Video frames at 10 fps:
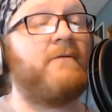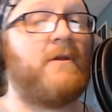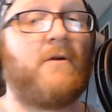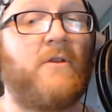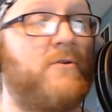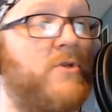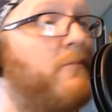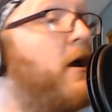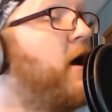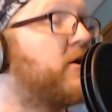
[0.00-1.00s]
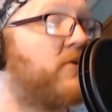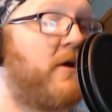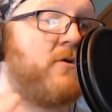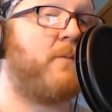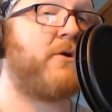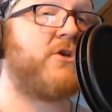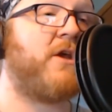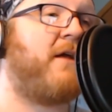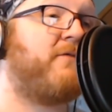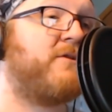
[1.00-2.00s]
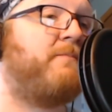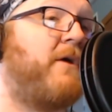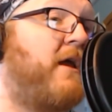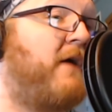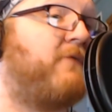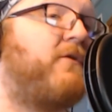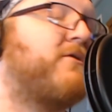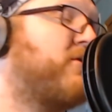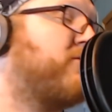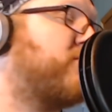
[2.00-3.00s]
over there on YouTube. So I do appreciate everybody out there. So